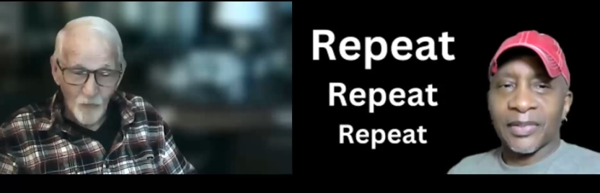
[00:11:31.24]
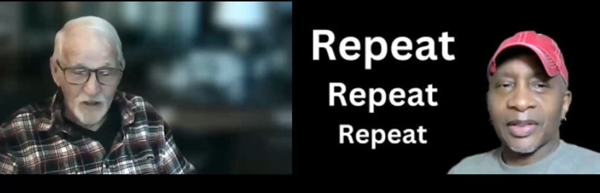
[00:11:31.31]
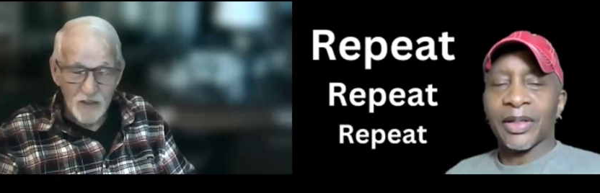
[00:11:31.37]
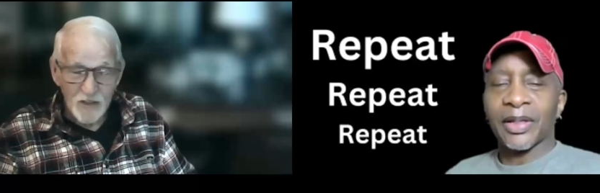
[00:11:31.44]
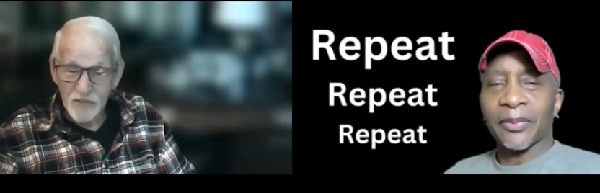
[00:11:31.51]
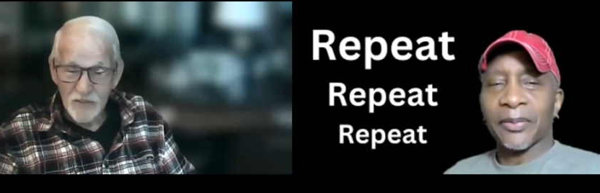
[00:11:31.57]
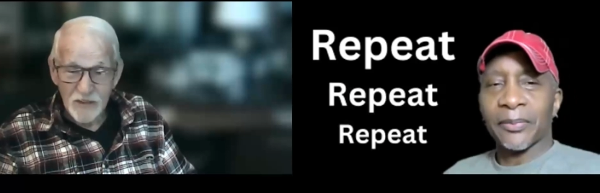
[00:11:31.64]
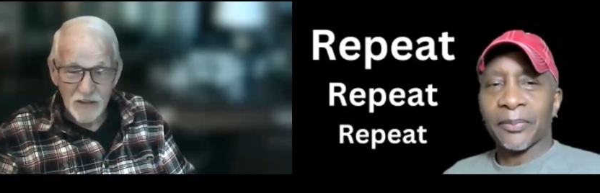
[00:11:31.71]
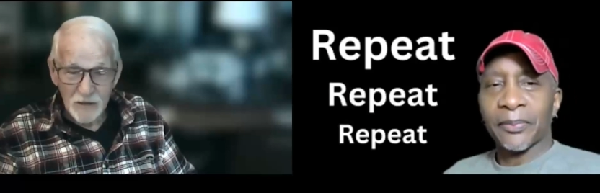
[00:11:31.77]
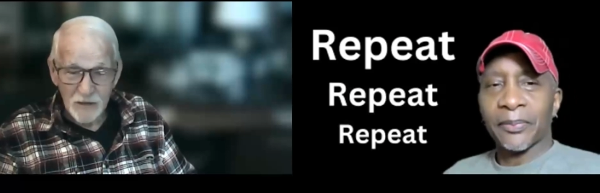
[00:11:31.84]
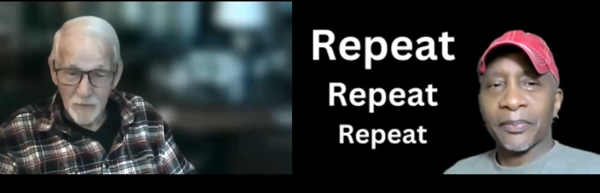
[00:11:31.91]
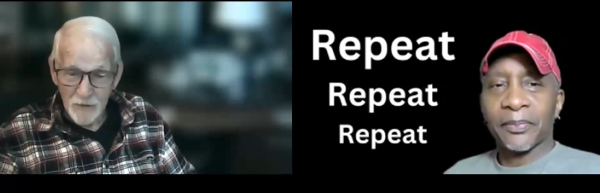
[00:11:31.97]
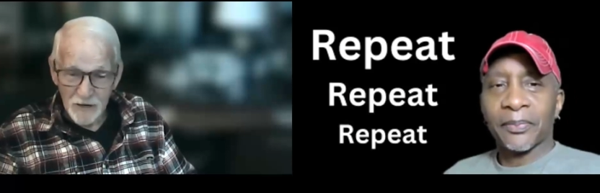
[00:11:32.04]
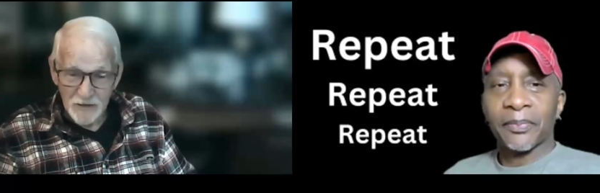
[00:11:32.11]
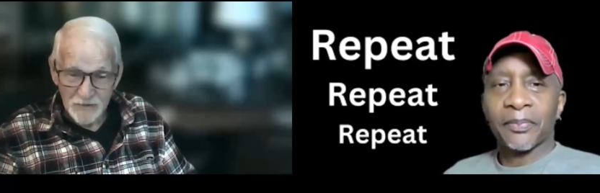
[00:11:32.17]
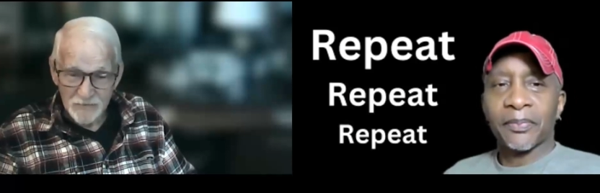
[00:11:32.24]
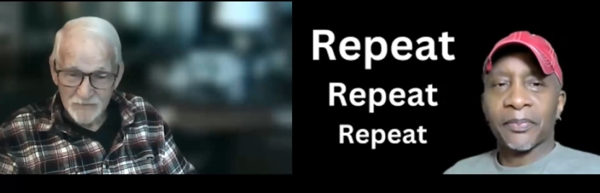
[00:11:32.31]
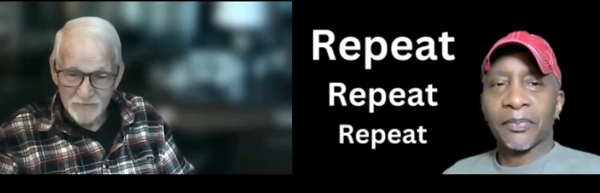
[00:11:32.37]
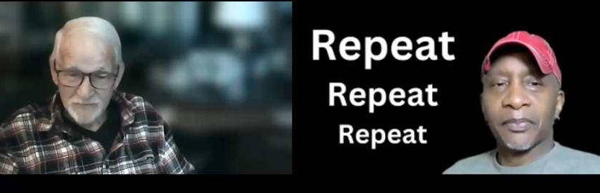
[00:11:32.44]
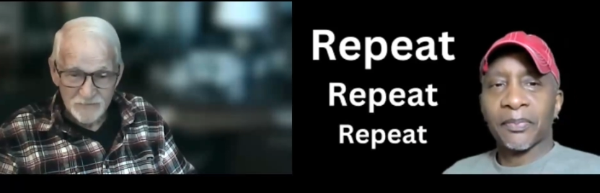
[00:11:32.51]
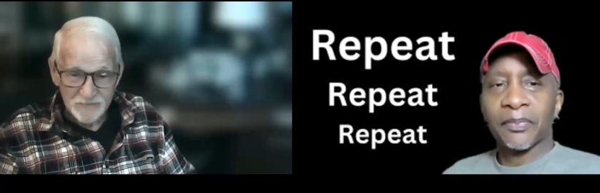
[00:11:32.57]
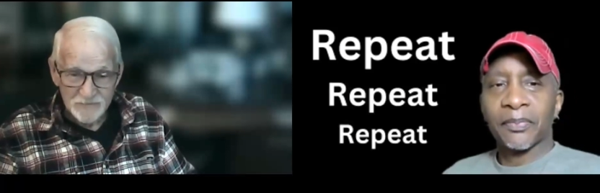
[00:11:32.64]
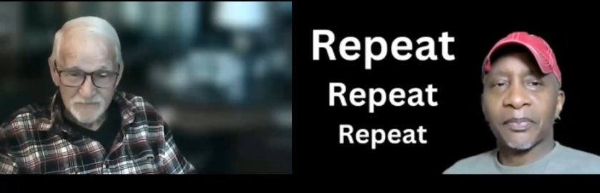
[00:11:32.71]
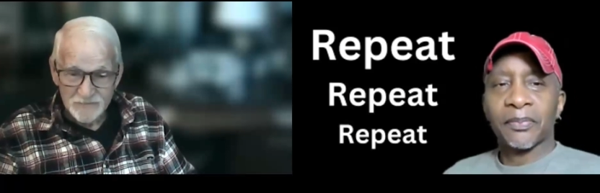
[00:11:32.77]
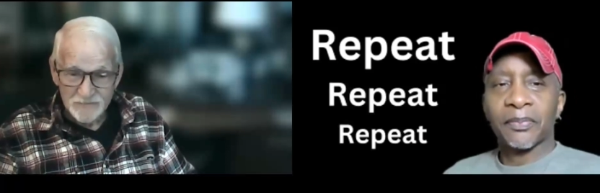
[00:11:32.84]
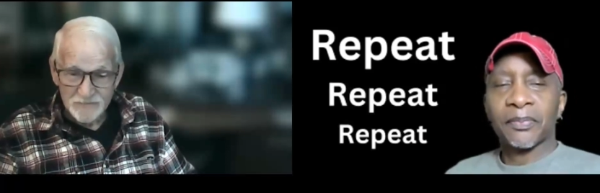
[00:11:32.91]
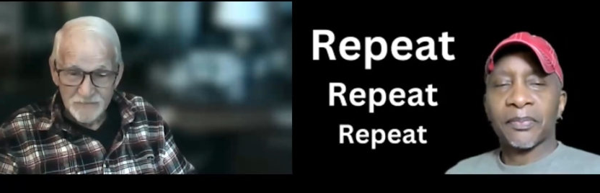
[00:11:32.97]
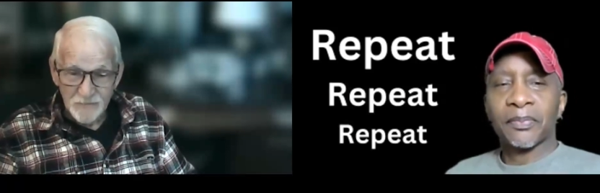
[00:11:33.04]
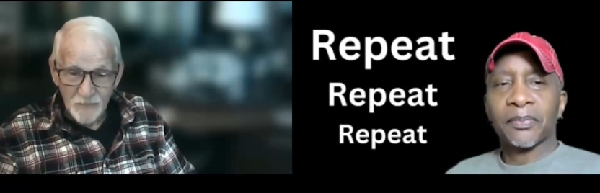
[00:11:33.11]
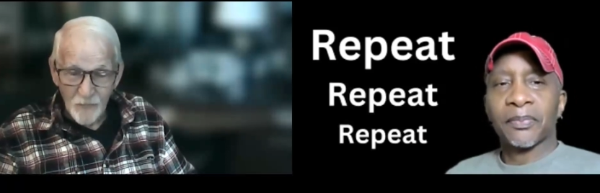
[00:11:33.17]
Speaker 1: What are you thinking about?
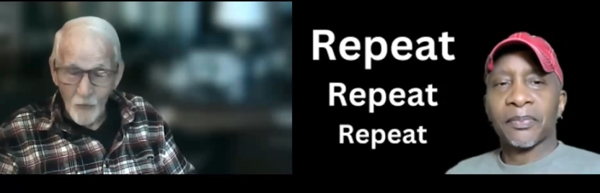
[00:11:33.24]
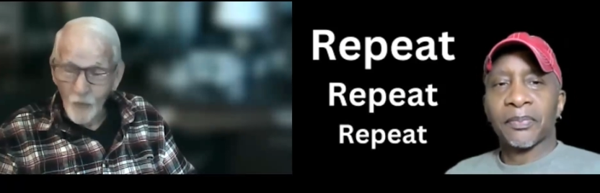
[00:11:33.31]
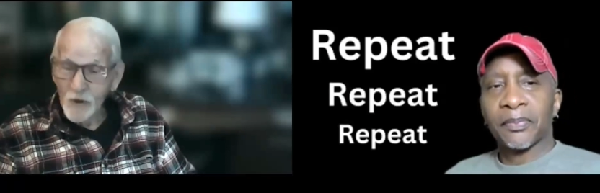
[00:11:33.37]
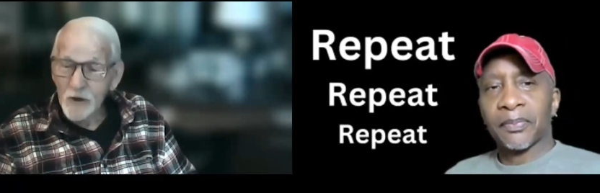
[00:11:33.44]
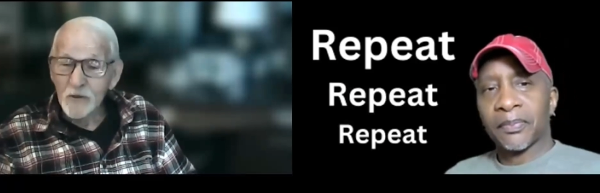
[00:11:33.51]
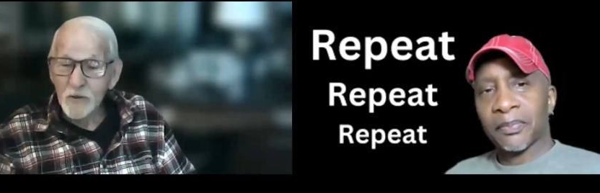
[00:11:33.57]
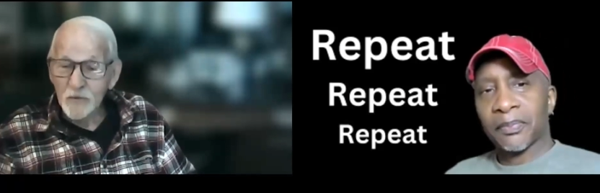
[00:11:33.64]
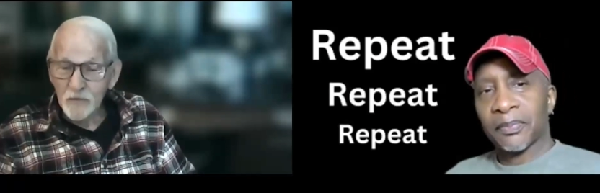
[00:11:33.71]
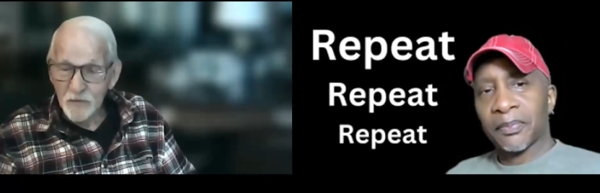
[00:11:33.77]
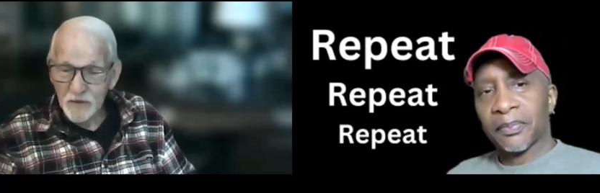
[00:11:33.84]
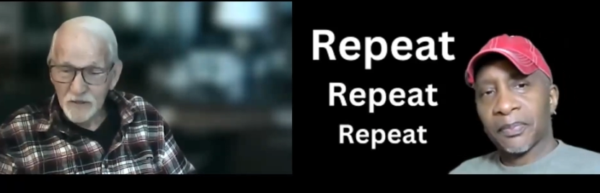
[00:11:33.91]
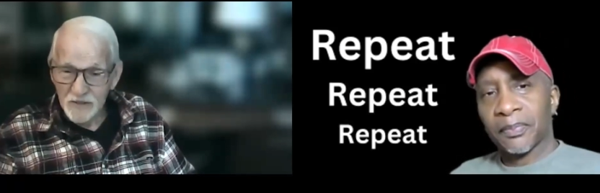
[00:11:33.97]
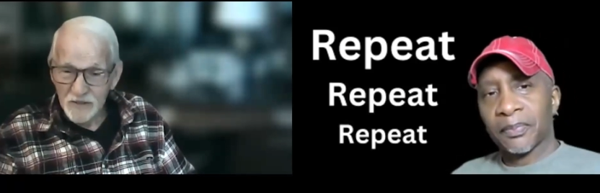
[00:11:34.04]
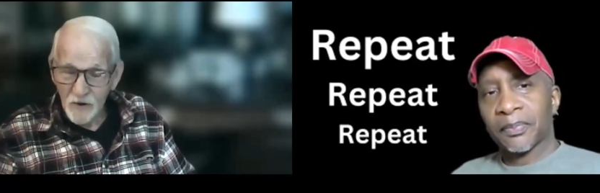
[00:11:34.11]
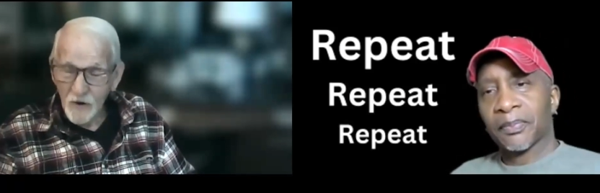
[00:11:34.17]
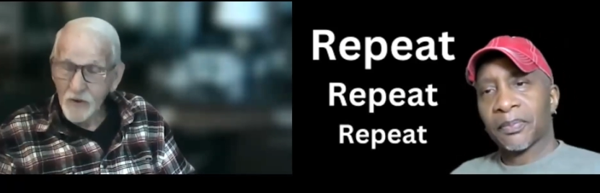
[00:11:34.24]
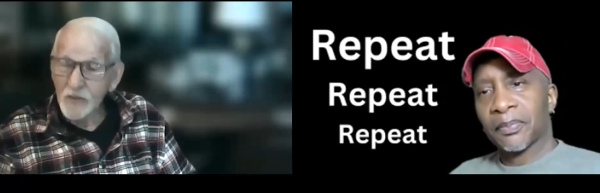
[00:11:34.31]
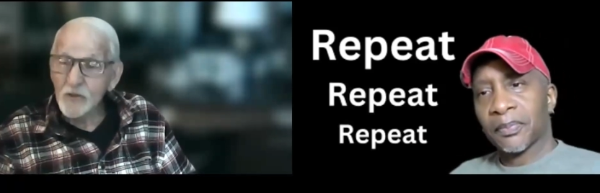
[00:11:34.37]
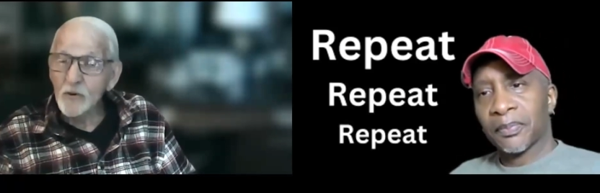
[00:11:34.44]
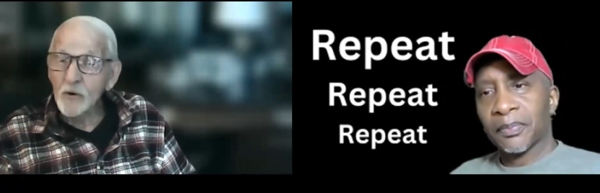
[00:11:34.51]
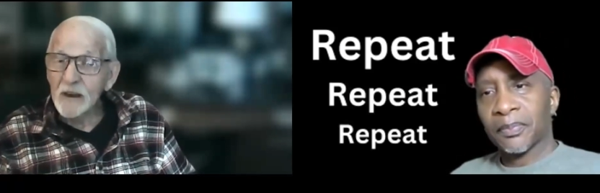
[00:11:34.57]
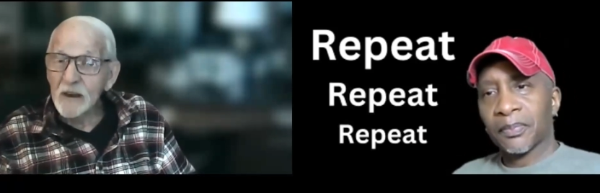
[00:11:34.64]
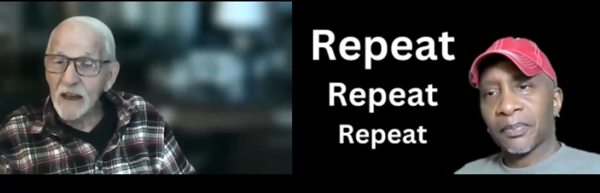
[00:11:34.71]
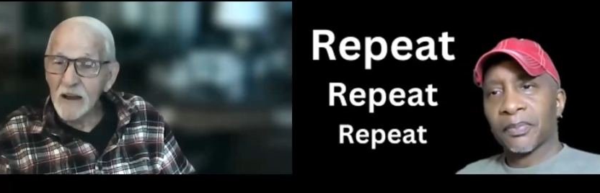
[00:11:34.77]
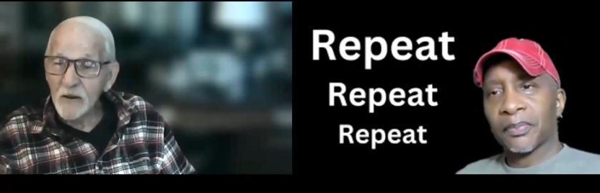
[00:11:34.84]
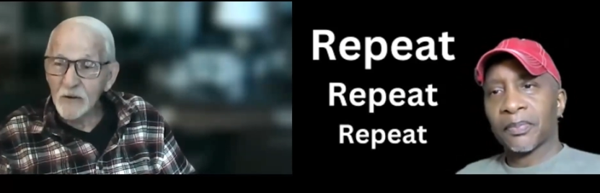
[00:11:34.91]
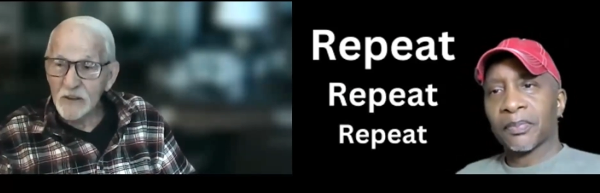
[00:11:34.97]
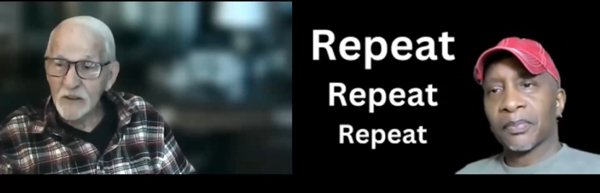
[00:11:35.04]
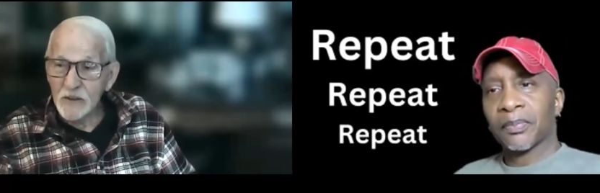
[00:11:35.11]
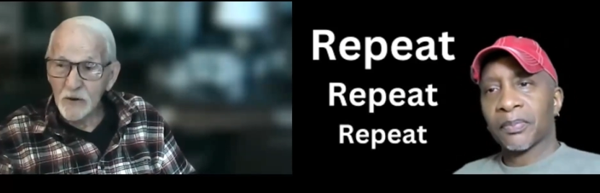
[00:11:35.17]
What are you feeling? Are you
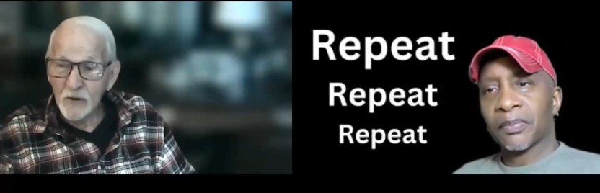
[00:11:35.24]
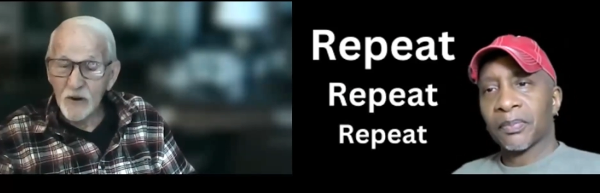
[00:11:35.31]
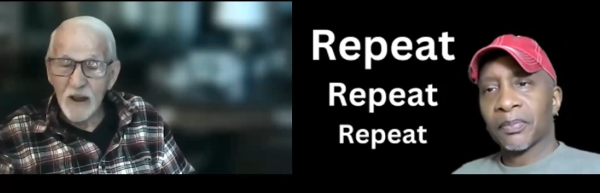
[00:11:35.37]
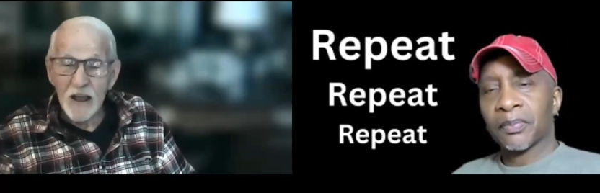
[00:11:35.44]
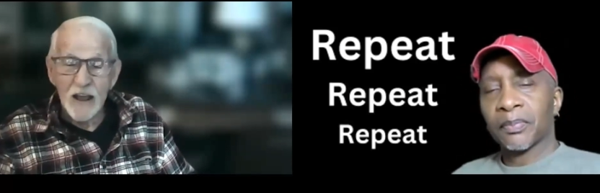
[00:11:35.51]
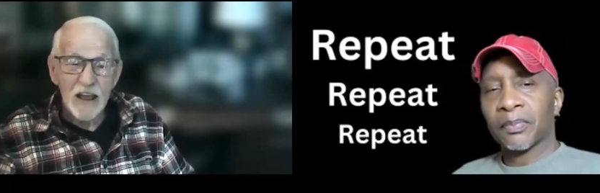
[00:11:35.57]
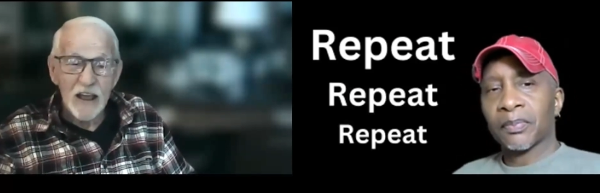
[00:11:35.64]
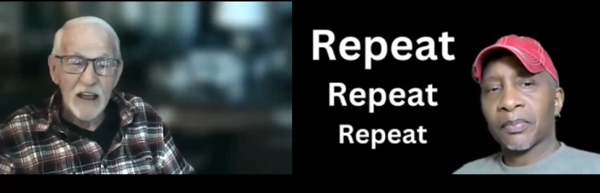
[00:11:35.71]
allowing your,